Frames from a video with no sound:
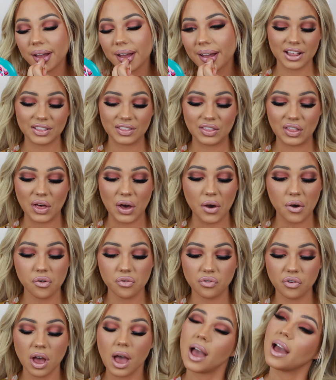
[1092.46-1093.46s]
I
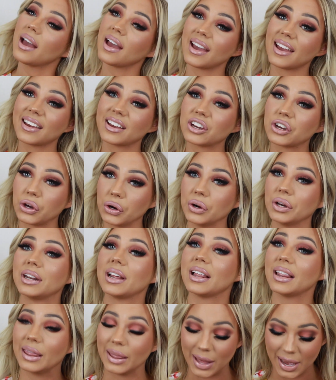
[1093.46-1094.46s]
love a
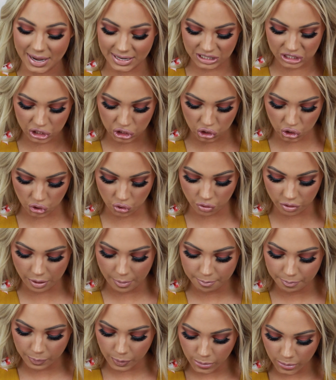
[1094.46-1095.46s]
good light nude.
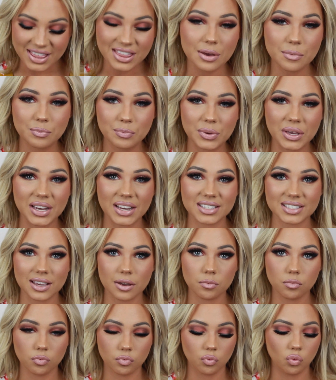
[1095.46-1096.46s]
And then because
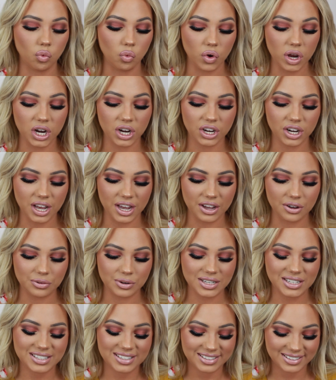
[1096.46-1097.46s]
I'm weird, I
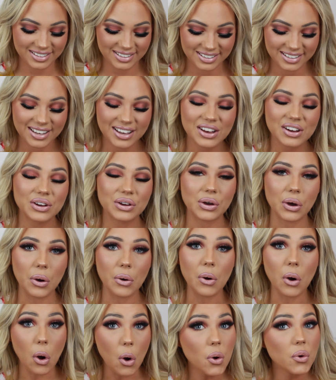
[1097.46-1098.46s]
always
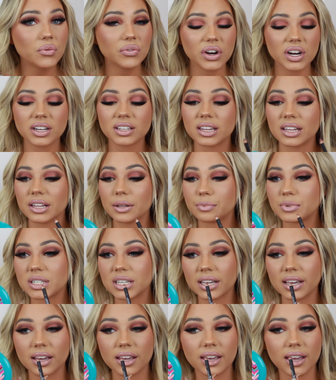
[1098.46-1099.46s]
go over the
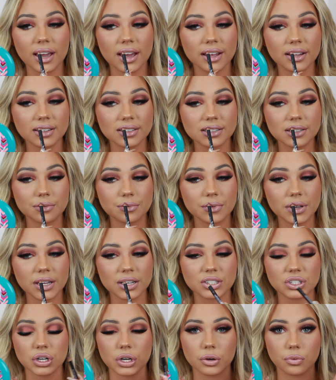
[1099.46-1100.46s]
lipstick again to
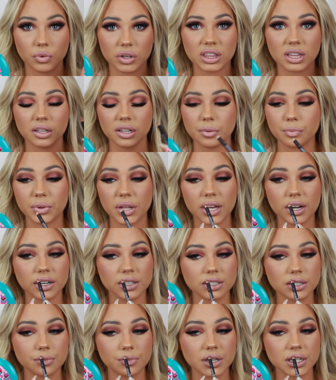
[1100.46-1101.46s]
make sure, with the lip
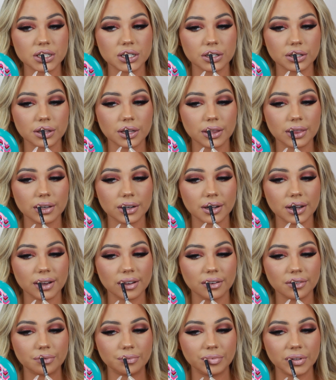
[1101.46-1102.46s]
liner, to make sure that they're
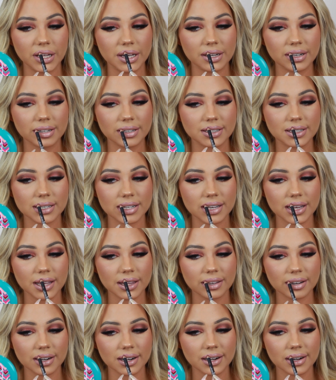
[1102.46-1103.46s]
kind of blended
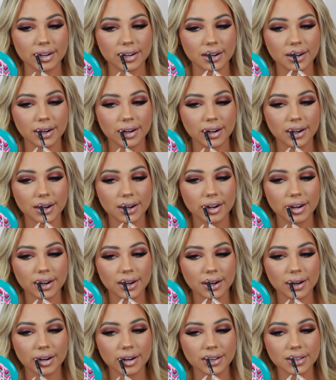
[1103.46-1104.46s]
together,
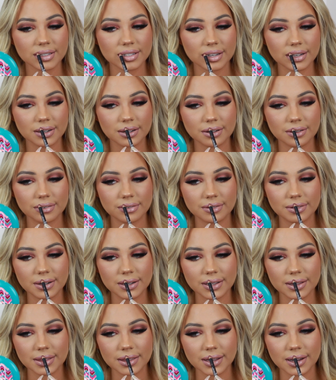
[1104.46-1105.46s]
because I don't
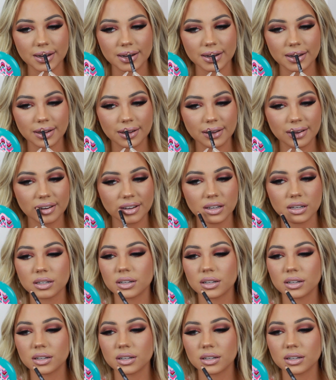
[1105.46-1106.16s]
want that